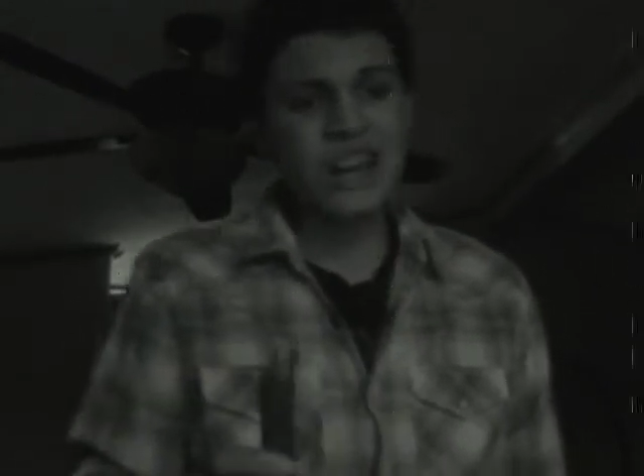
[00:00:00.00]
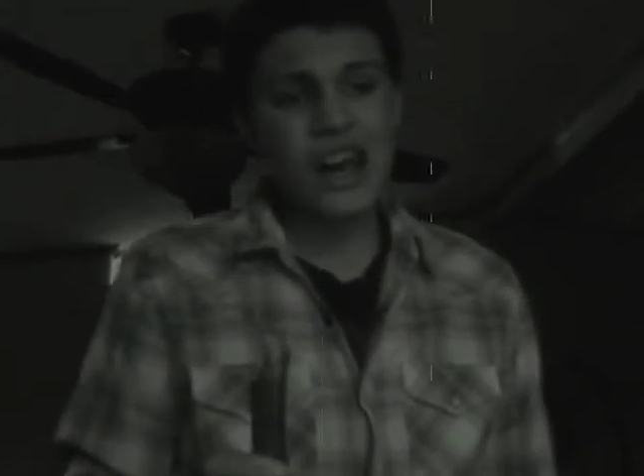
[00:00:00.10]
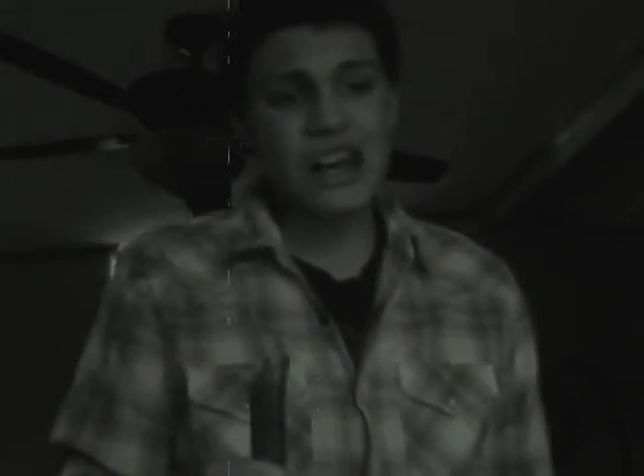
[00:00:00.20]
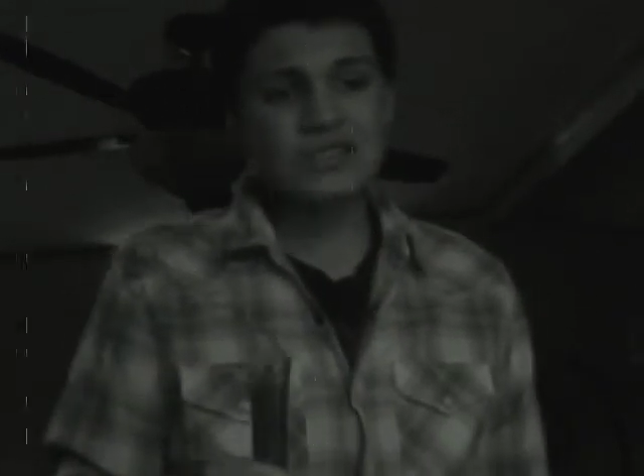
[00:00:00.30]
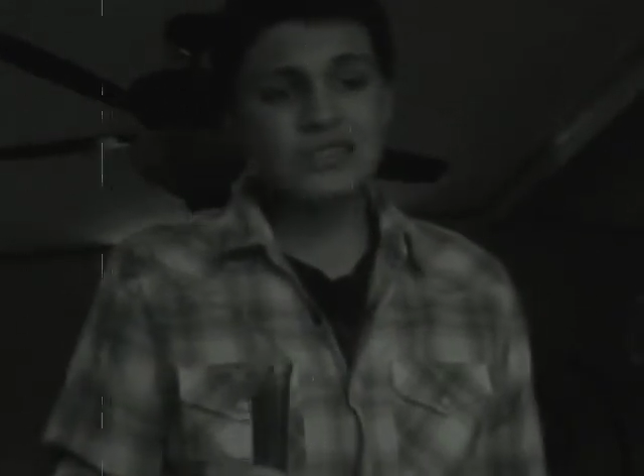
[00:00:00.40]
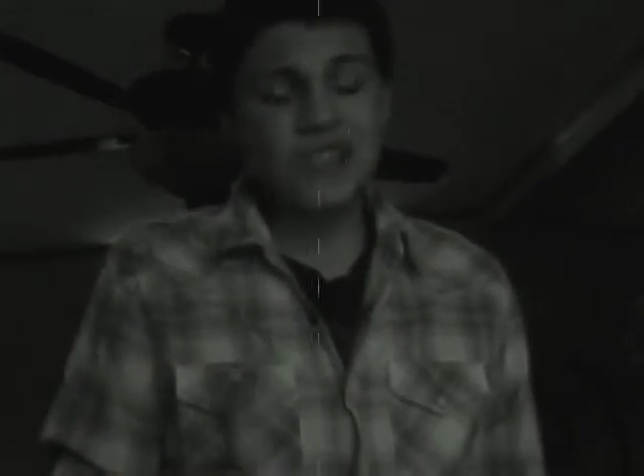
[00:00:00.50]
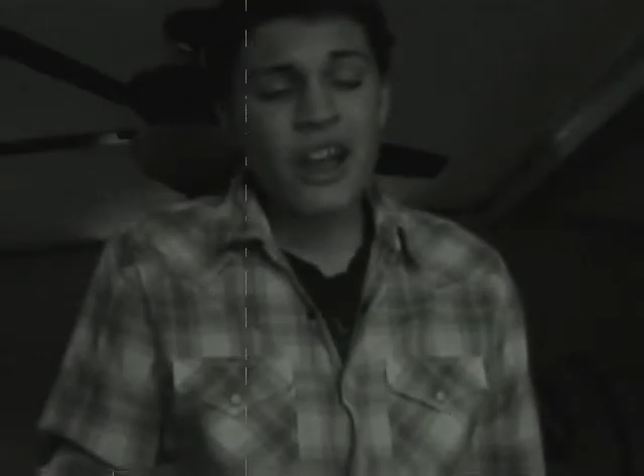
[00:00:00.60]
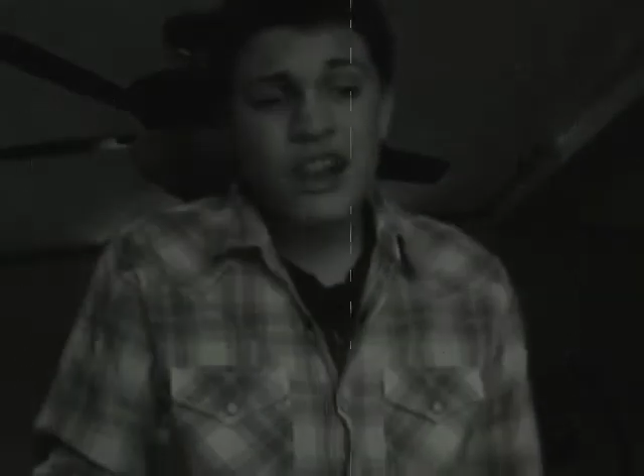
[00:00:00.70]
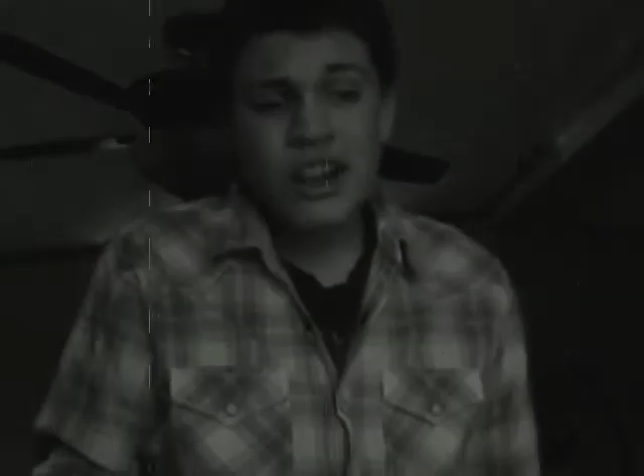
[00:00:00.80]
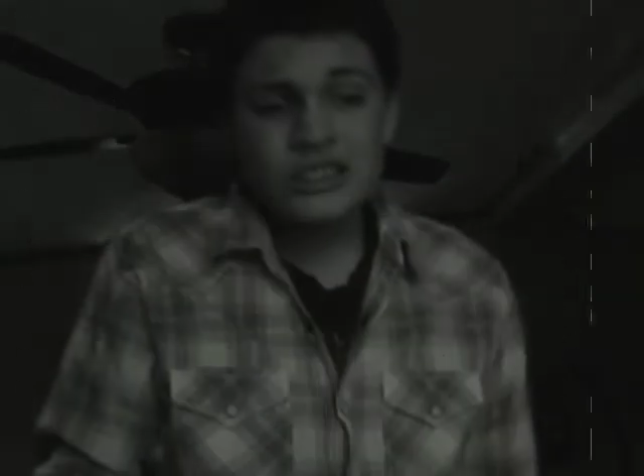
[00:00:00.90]
uh,
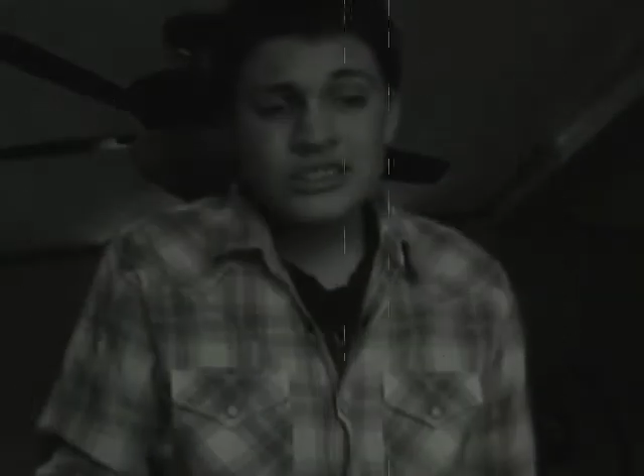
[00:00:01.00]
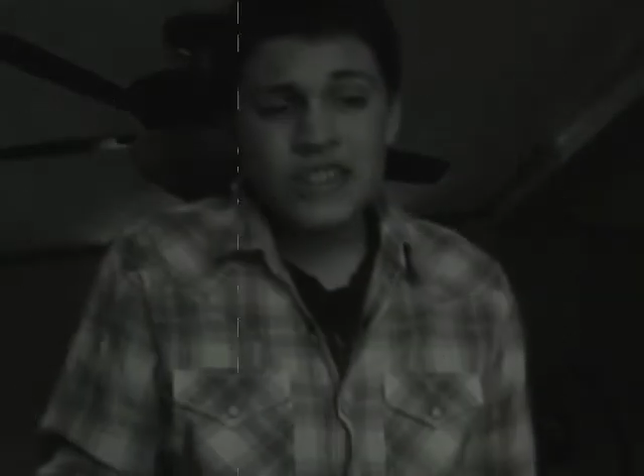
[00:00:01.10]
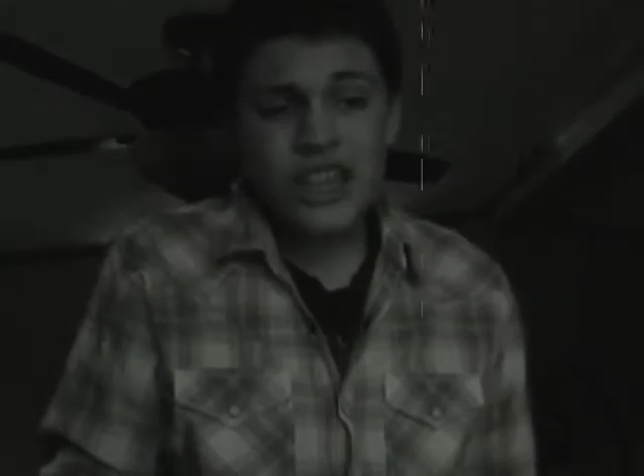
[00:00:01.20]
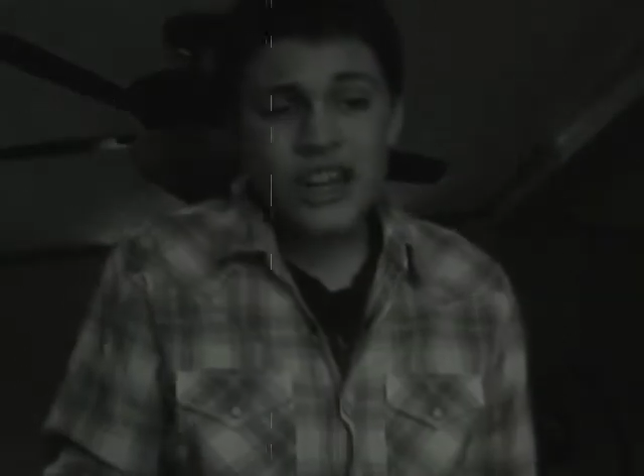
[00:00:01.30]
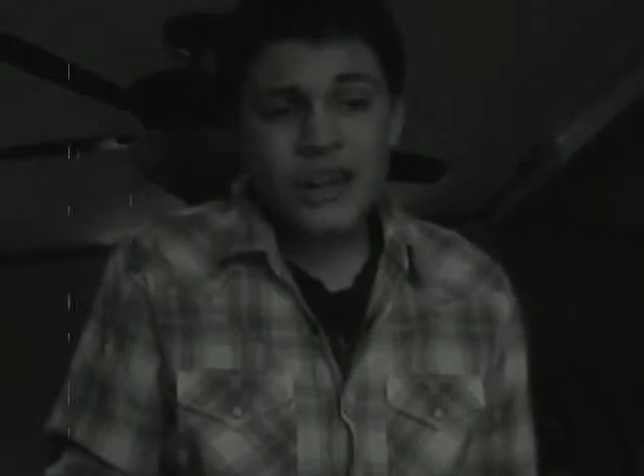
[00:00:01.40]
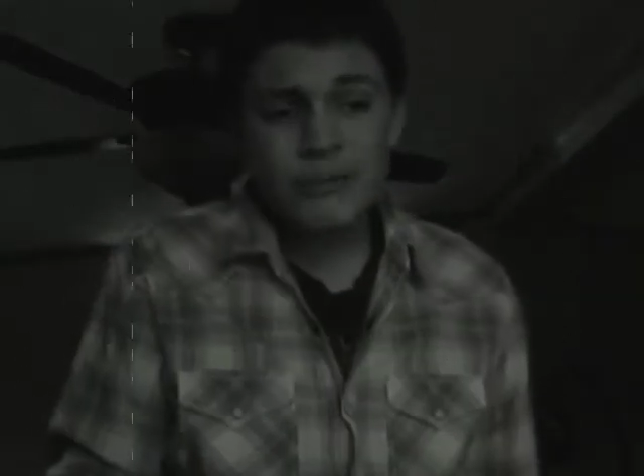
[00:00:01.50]
gardening